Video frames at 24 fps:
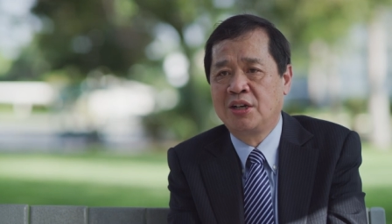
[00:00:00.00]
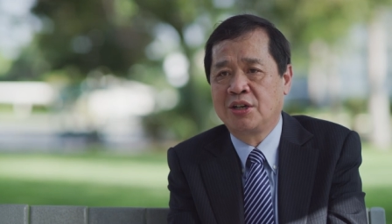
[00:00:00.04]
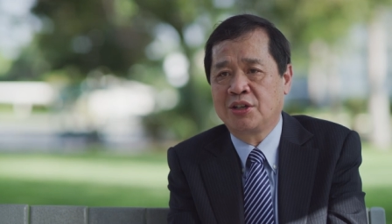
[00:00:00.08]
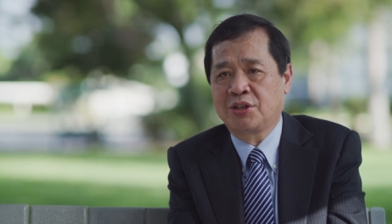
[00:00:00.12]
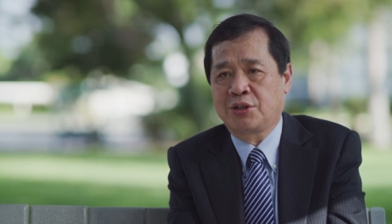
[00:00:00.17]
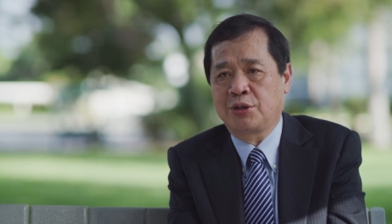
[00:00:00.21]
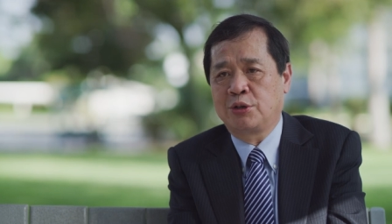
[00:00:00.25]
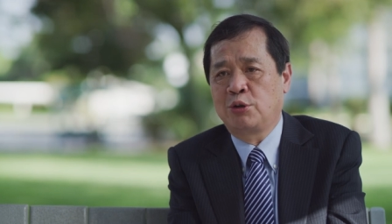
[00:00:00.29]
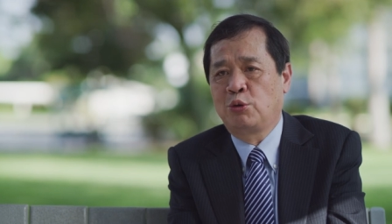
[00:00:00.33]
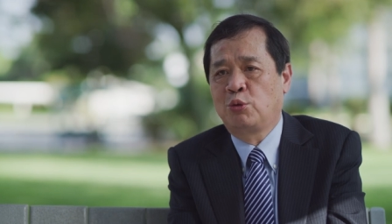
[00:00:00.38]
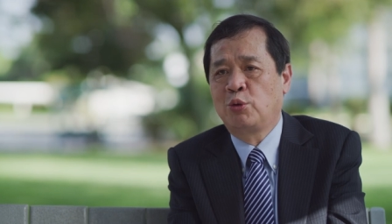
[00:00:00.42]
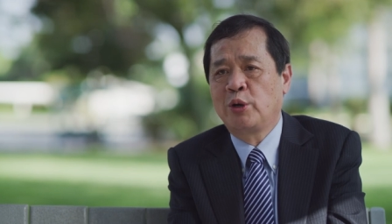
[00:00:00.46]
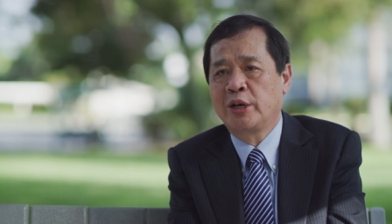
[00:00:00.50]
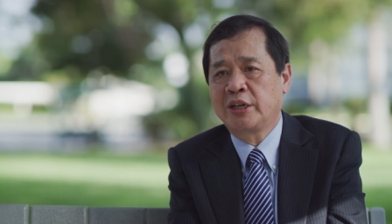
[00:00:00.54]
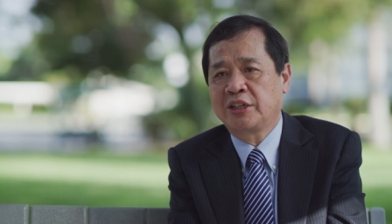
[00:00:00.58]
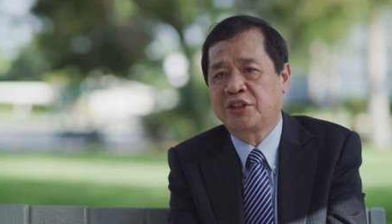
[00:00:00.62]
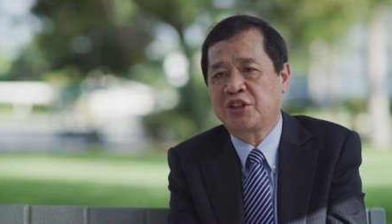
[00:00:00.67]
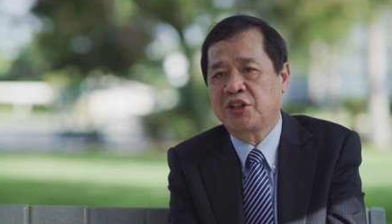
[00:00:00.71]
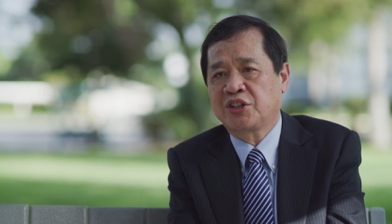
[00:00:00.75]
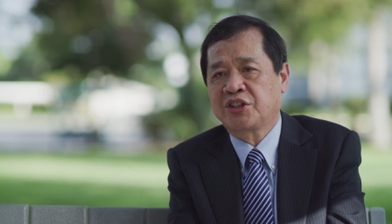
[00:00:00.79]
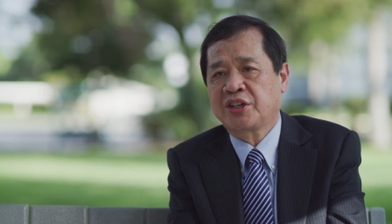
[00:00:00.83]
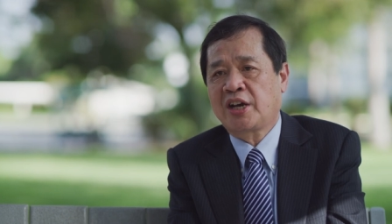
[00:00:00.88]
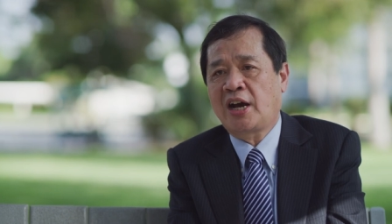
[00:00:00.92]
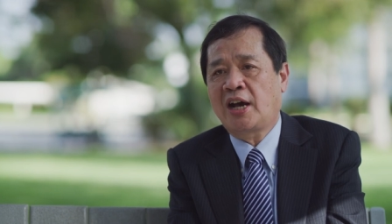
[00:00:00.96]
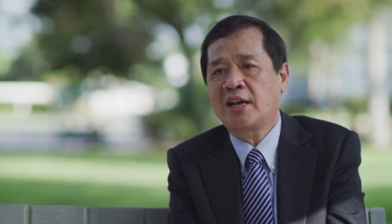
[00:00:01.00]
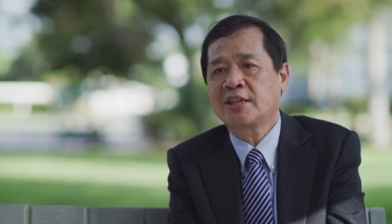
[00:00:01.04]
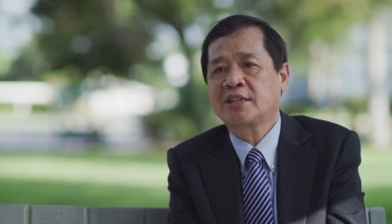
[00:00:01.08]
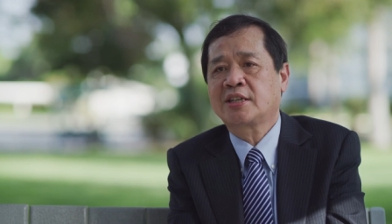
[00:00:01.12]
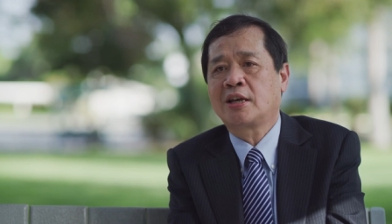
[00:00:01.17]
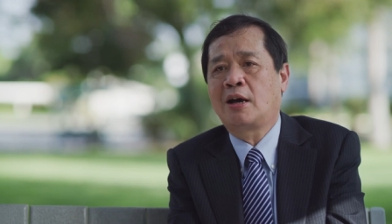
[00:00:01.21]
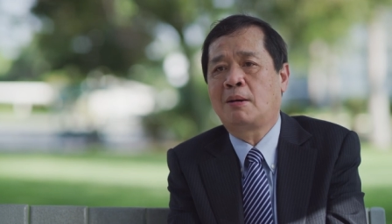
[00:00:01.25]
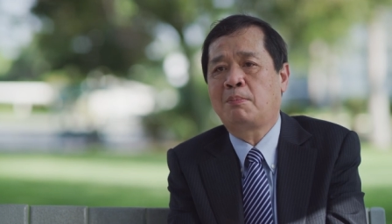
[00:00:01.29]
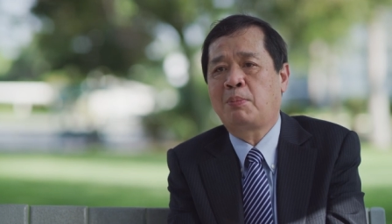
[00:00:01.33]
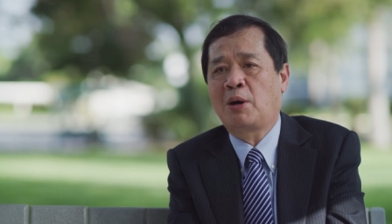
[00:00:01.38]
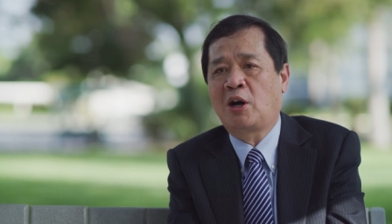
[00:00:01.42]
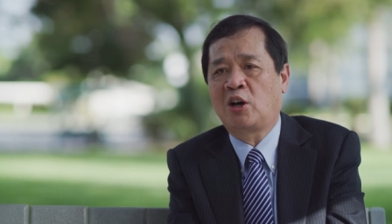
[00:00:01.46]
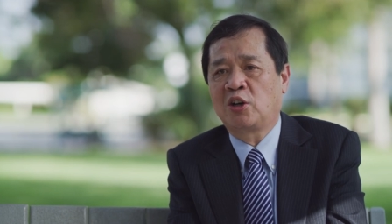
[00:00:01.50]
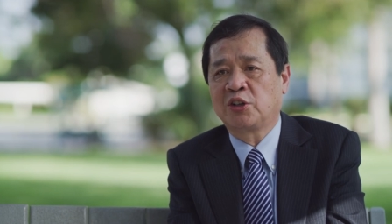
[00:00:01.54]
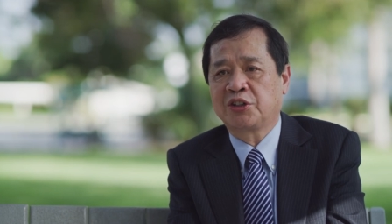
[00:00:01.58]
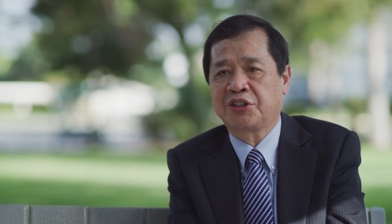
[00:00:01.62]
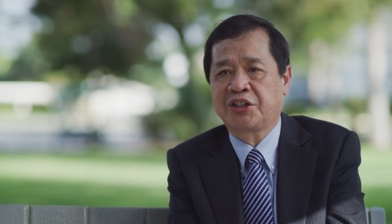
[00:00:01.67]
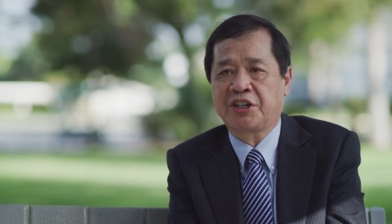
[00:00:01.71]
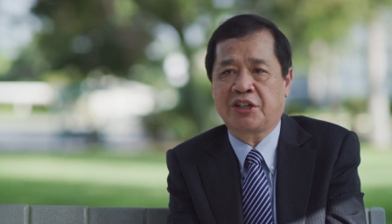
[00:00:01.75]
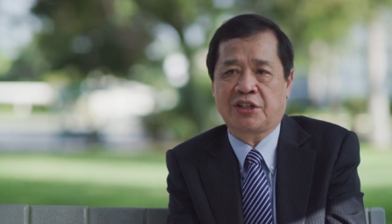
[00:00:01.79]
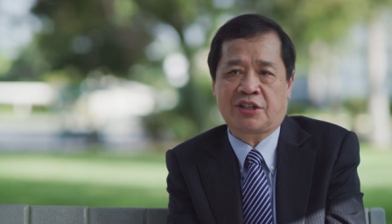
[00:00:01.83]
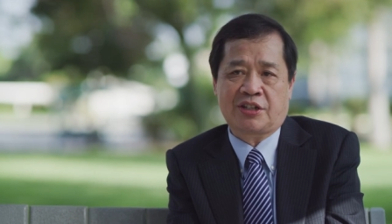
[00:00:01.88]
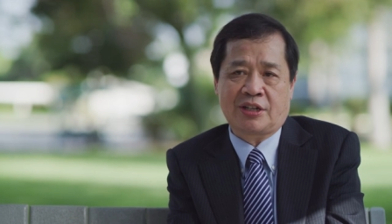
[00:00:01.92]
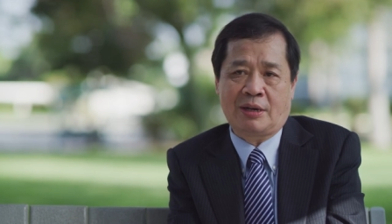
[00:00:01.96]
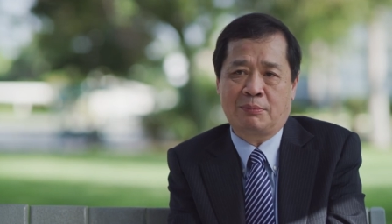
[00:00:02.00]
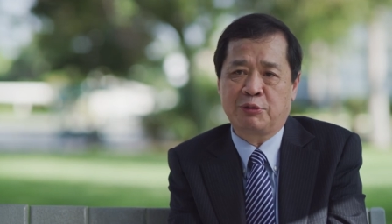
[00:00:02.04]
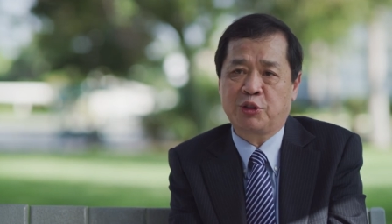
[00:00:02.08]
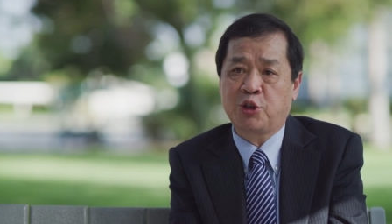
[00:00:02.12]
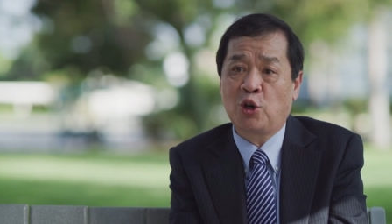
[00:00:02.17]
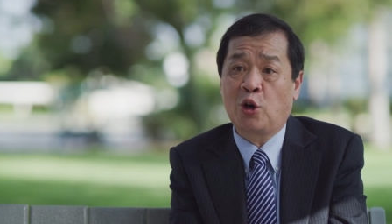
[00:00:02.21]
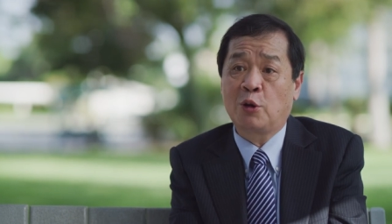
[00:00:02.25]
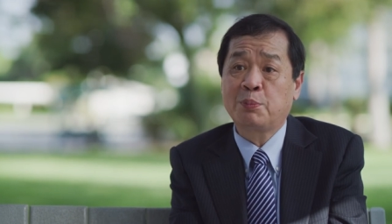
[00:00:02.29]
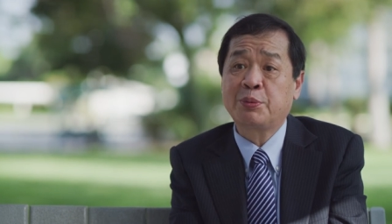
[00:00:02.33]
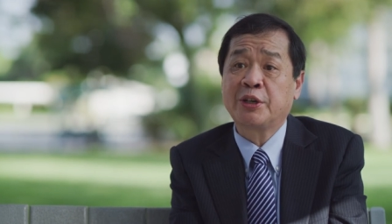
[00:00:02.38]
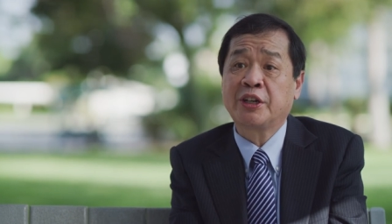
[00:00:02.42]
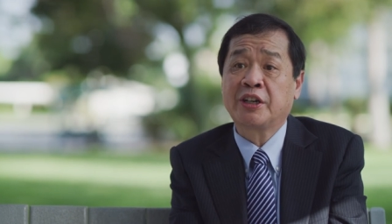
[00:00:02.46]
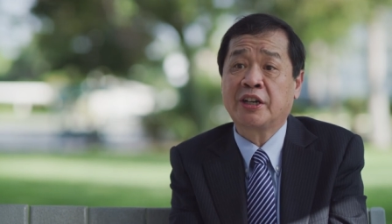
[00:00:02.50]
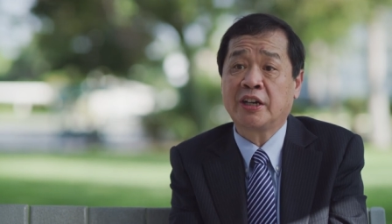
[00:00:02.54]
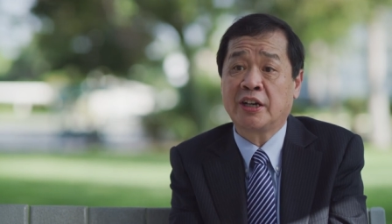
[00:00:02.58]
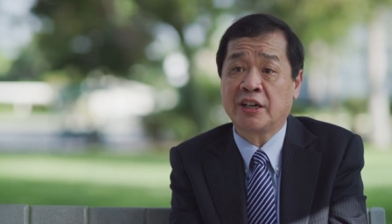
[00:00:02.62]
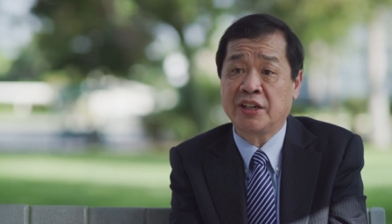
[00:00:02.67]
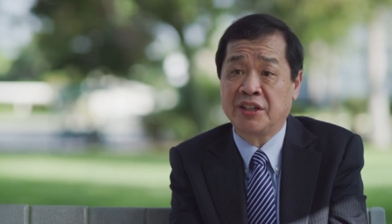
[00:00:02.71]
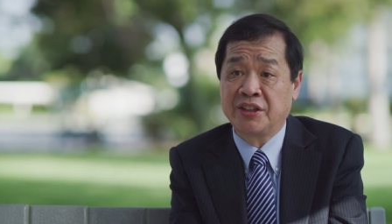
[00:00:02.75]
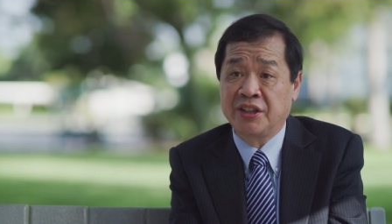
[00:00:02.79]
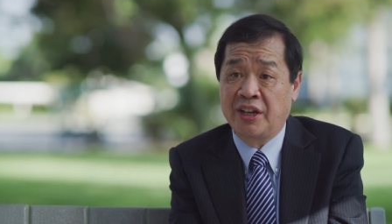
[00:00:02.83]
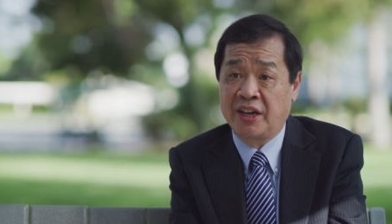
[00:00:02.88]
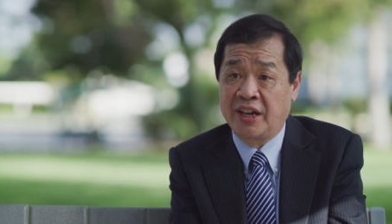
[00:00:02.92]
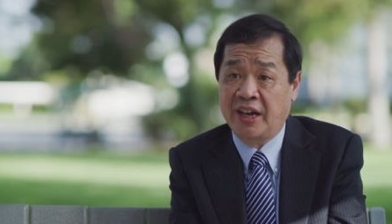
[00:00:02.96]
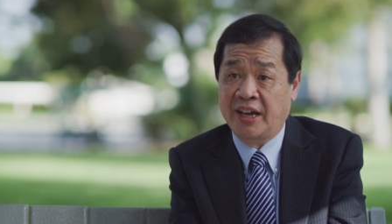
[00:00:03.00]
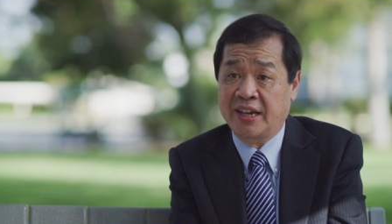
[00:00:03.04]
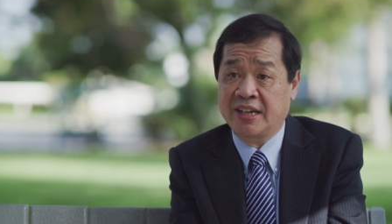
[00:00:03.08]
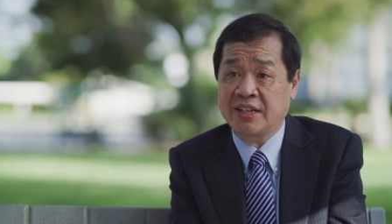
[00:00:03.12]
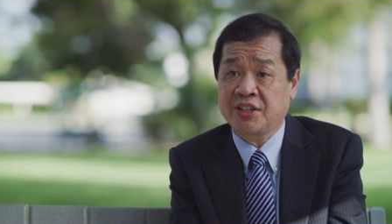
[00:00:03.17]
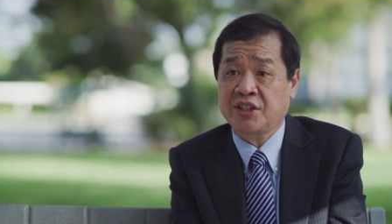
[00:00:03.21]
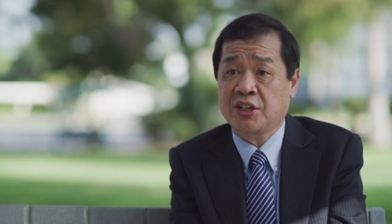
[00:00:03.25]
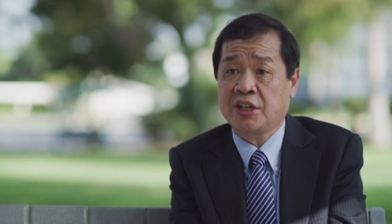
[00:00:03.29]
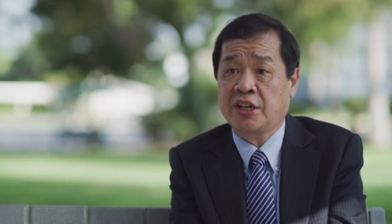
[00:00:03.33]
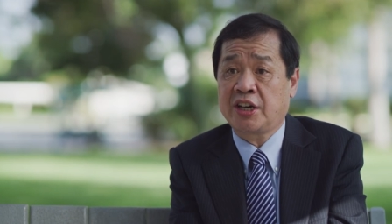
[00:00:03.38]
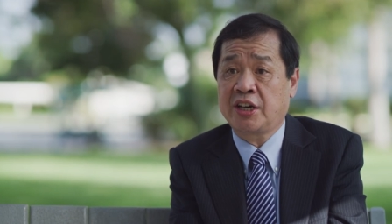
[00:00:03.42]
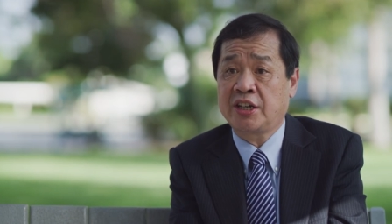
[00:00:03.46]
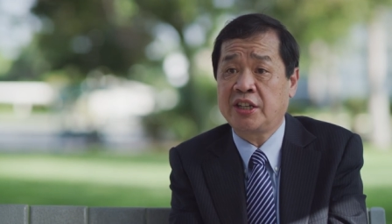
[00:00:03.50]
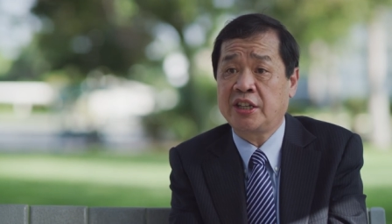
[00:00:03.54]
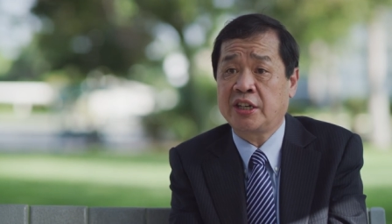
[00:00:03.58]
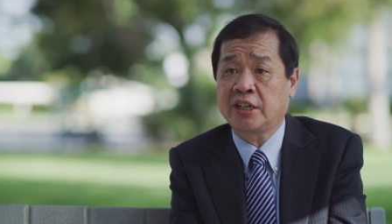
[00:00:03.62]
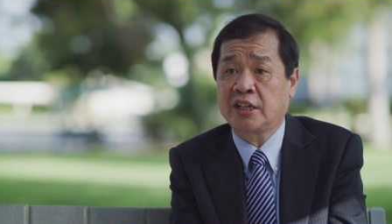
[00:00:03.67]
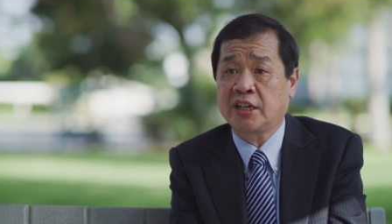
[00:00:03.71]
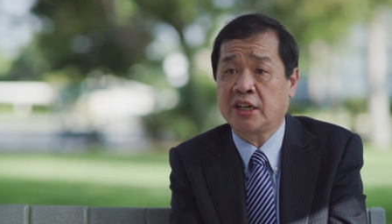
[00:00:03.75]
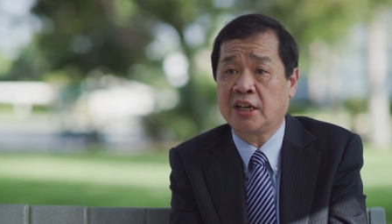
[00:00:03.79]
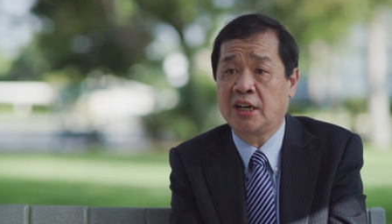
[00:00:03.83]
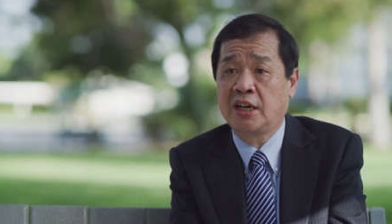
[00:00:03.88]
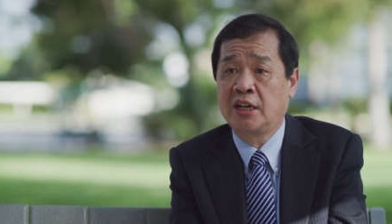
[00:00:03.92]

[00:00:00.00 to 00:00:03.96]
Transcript: So we discuss about some topic in his clinic.